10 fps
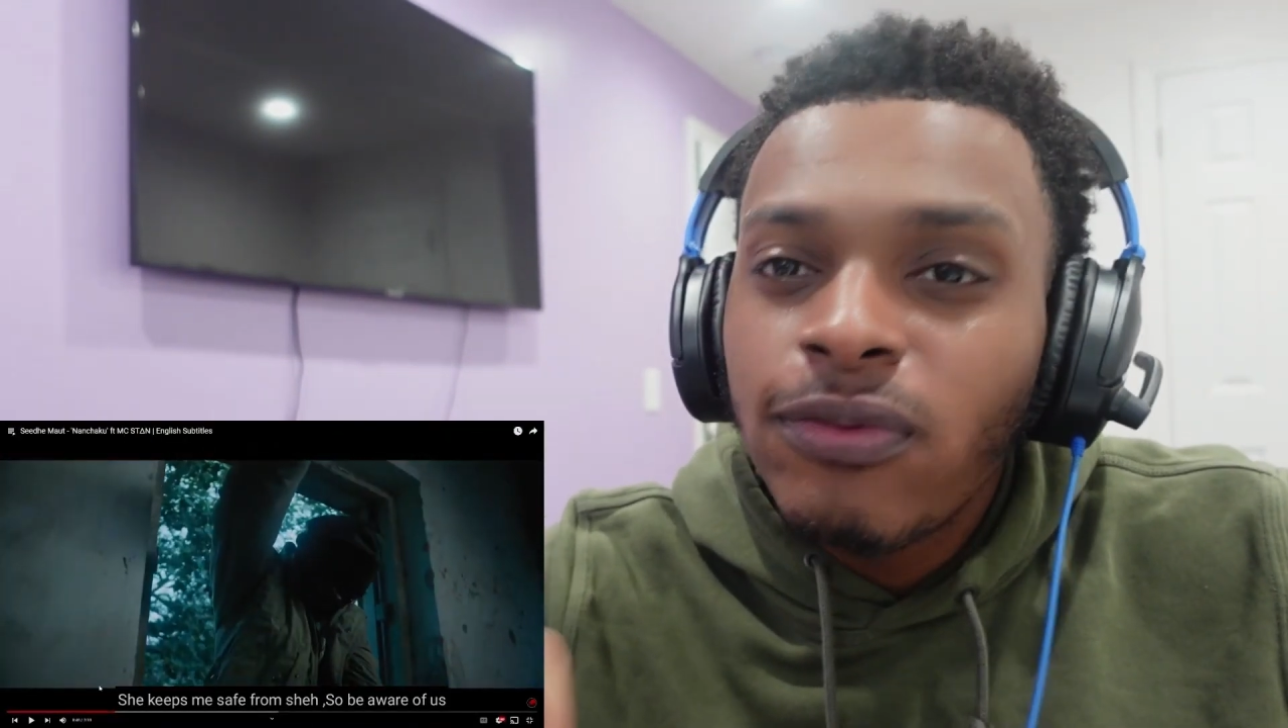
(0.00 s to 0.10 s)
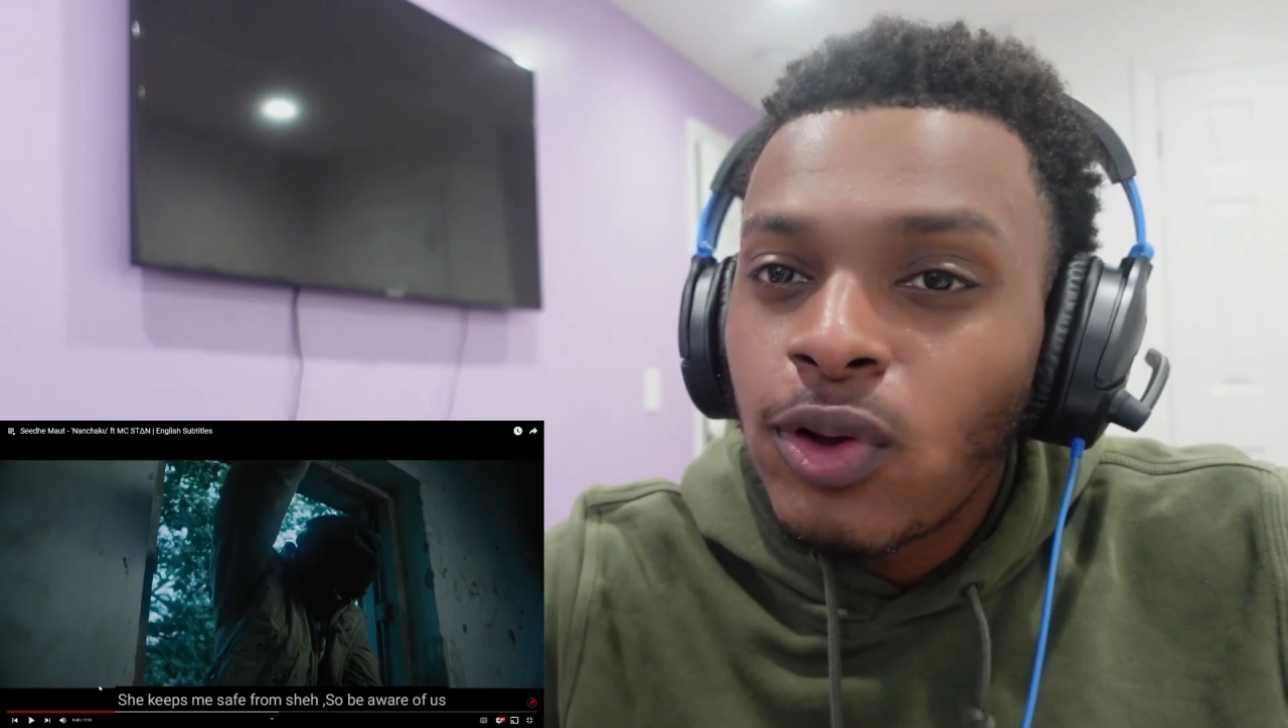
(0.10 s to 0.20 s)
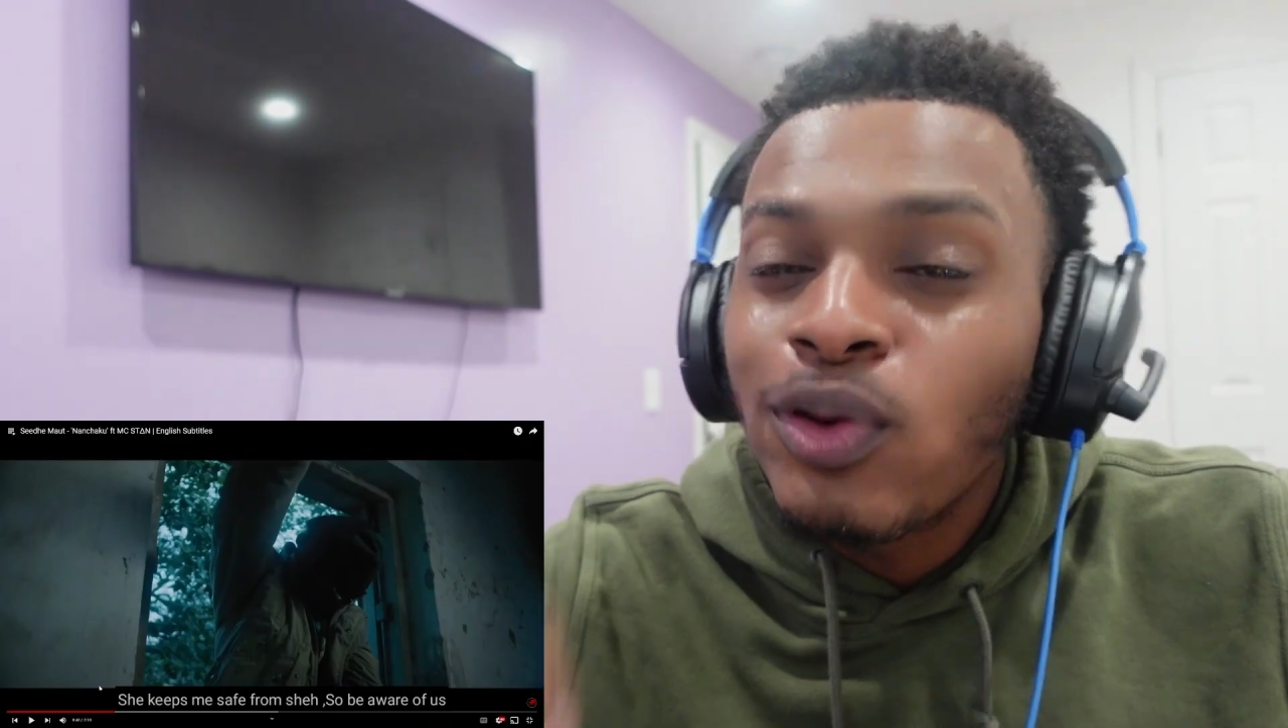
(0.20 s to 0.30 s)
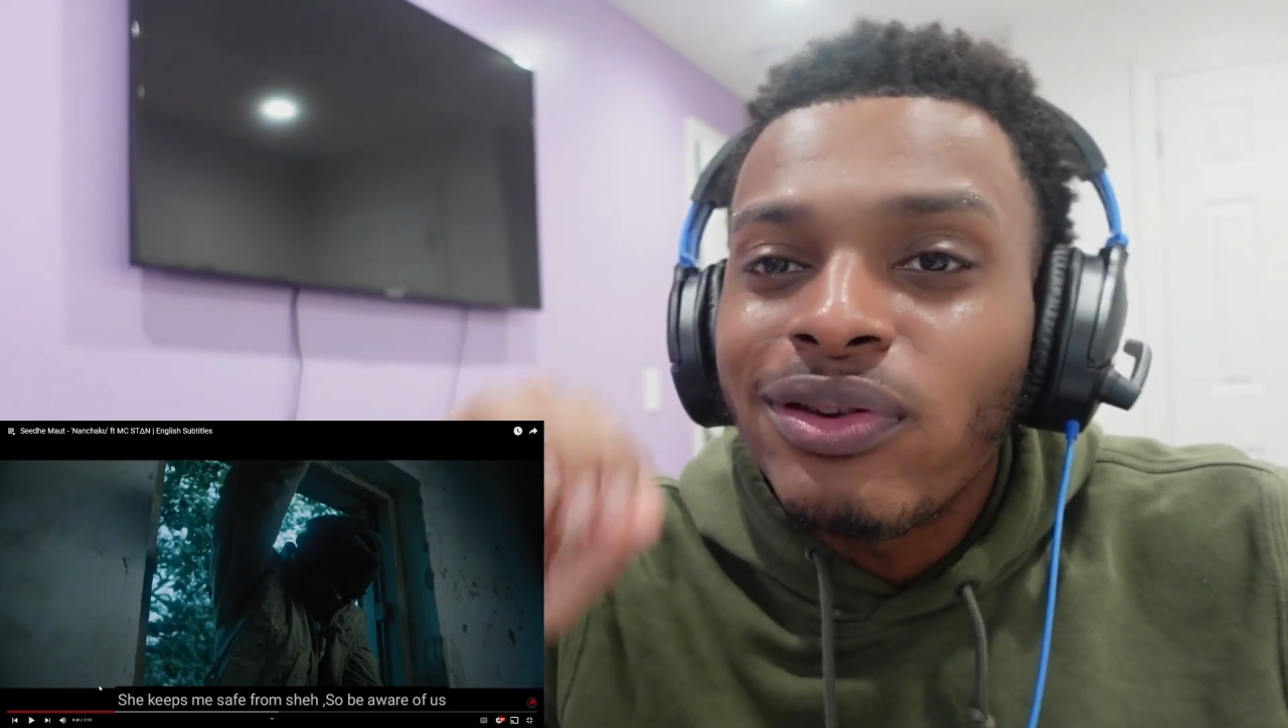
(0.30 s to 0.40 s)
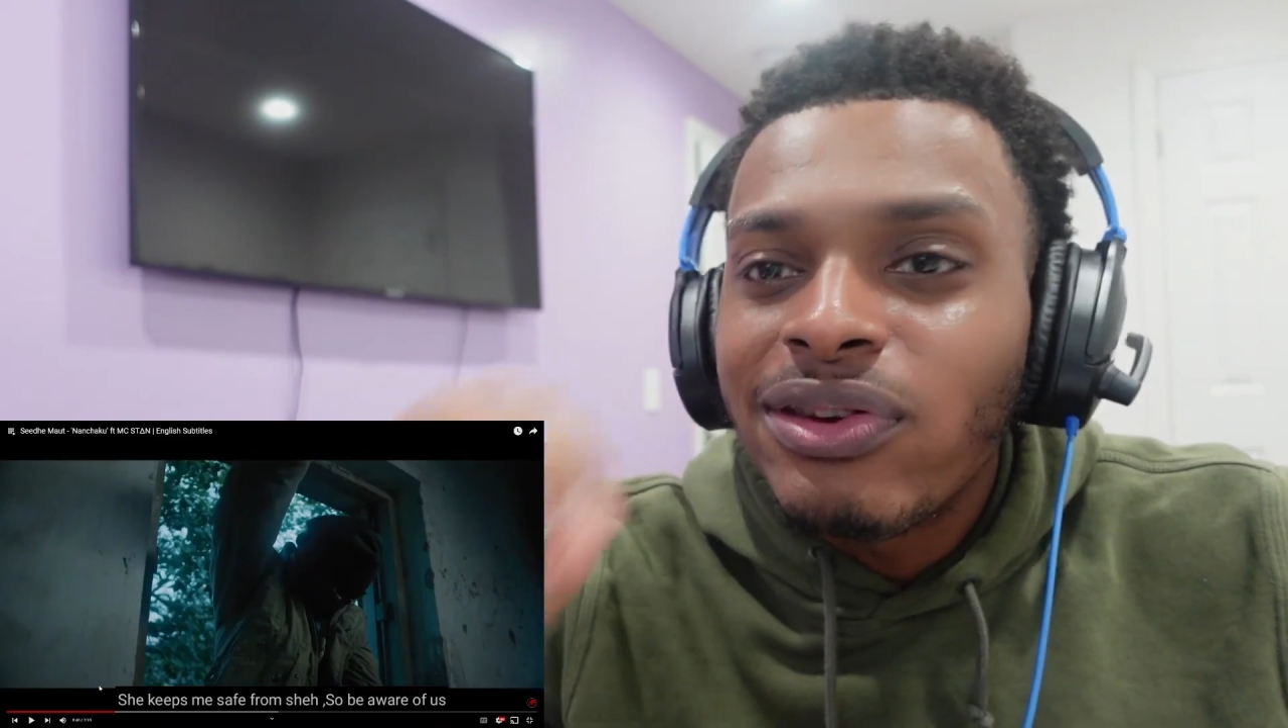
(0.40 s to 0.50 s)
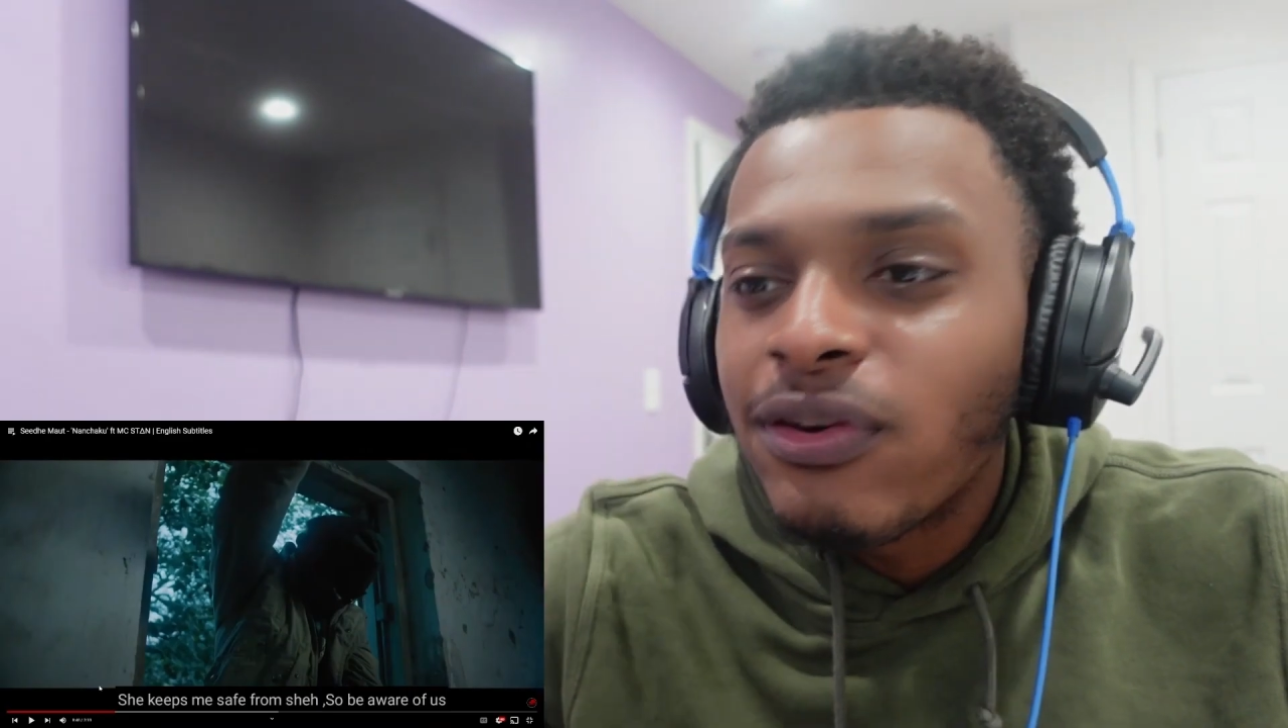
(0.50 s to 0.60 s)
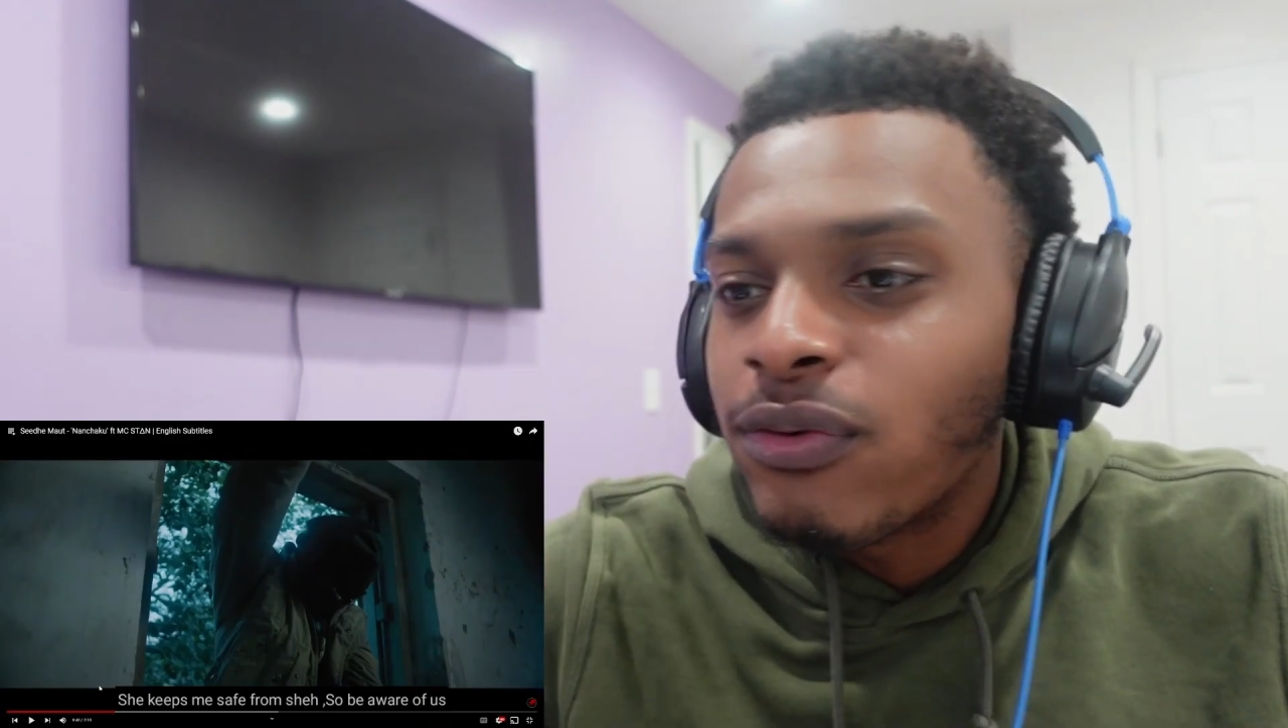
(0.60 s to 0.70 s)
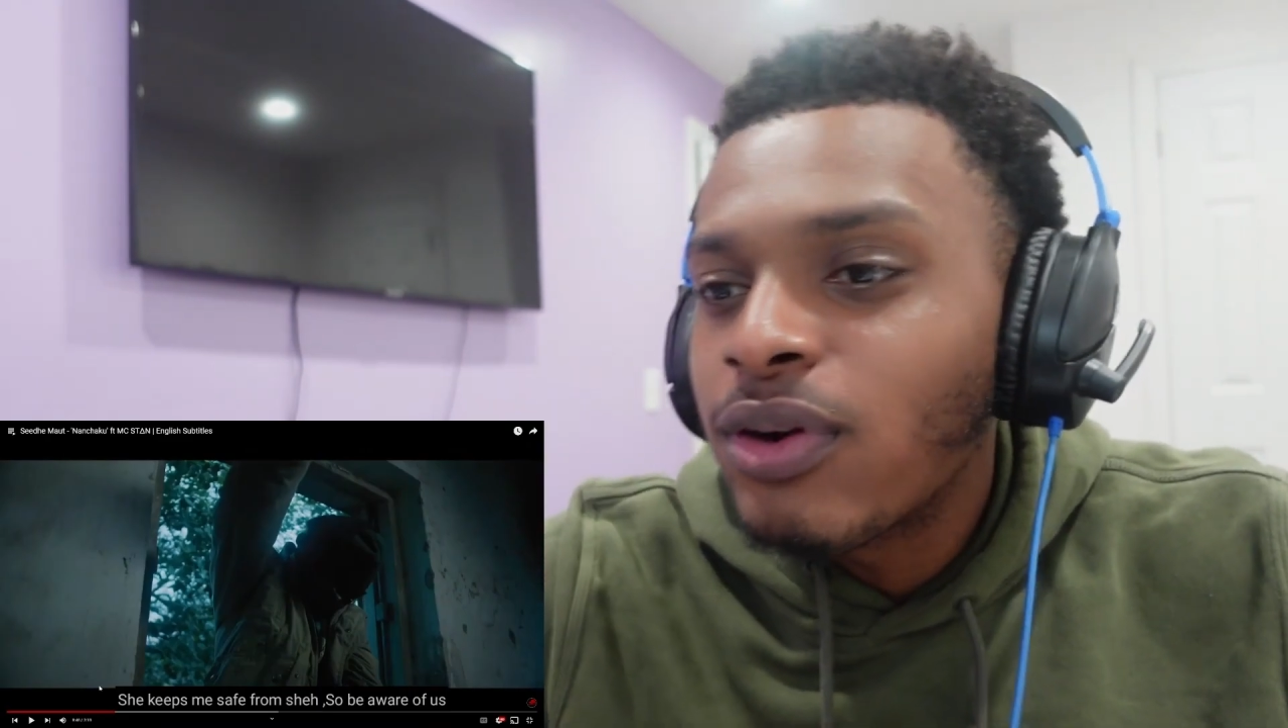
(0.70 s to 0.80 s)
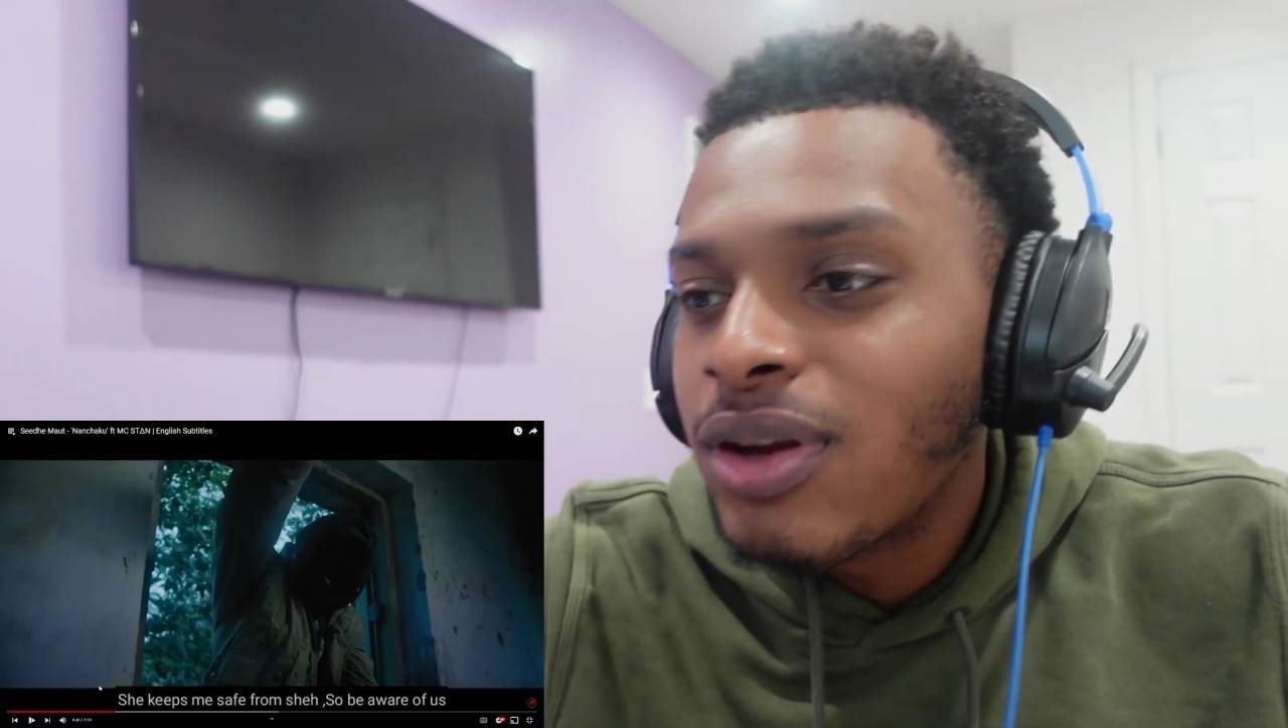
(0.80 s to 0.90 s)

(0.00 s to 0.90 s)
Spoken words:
flow is different.